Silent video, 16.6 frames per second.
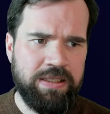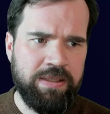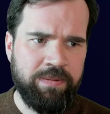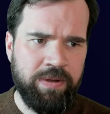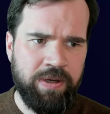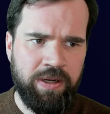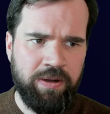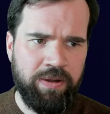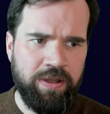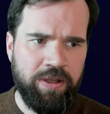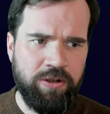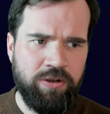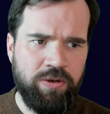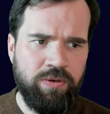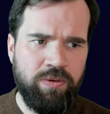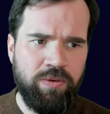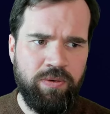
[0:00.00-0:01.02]
I'm going to call it
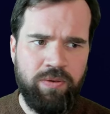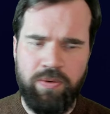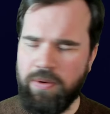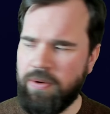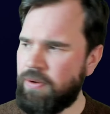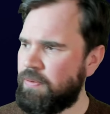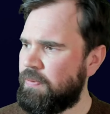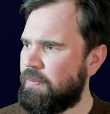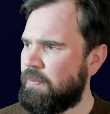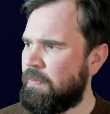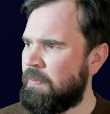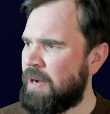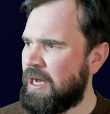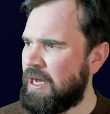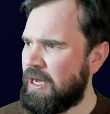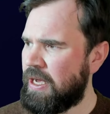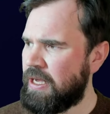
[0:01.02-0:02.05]
U
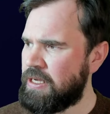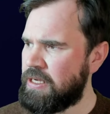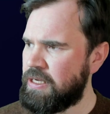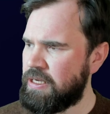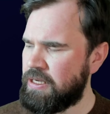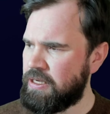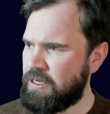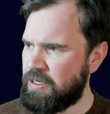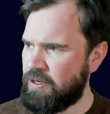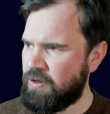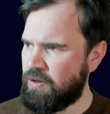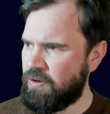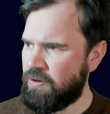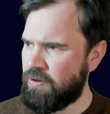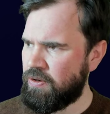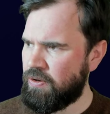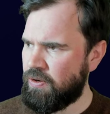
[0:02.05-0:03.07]
my
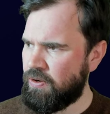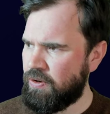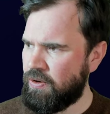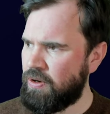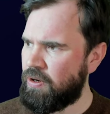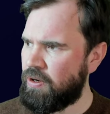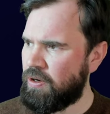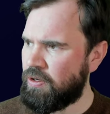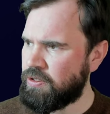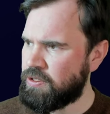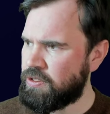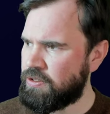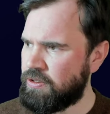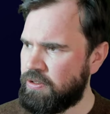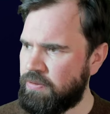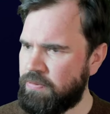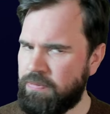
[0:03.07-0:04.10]

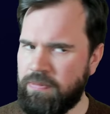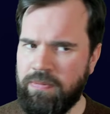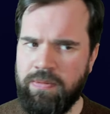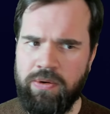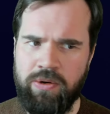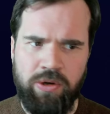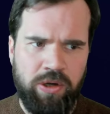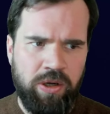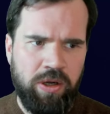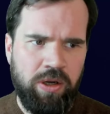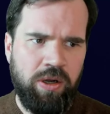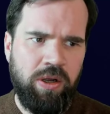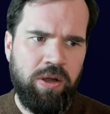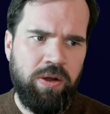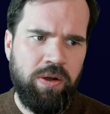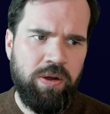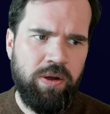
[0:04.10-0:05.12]
awesome
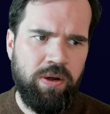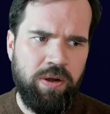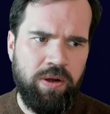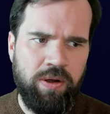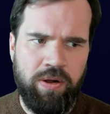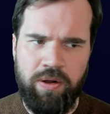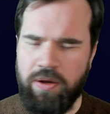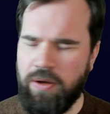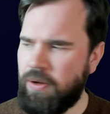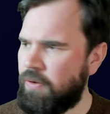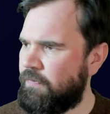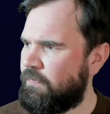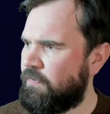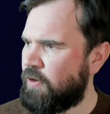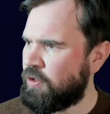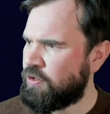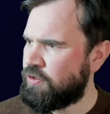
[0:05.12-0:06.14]

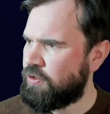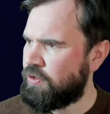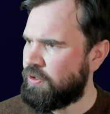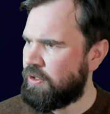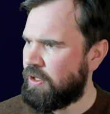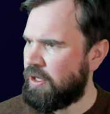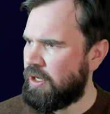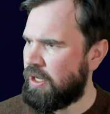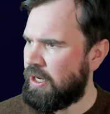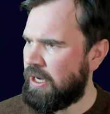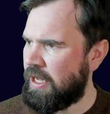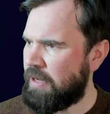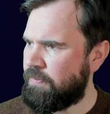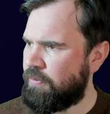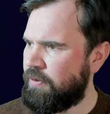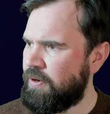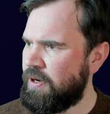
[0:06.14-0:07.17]
function
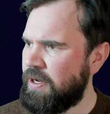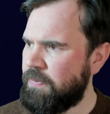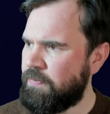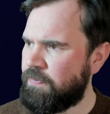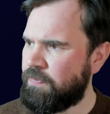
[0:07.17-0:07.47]
library,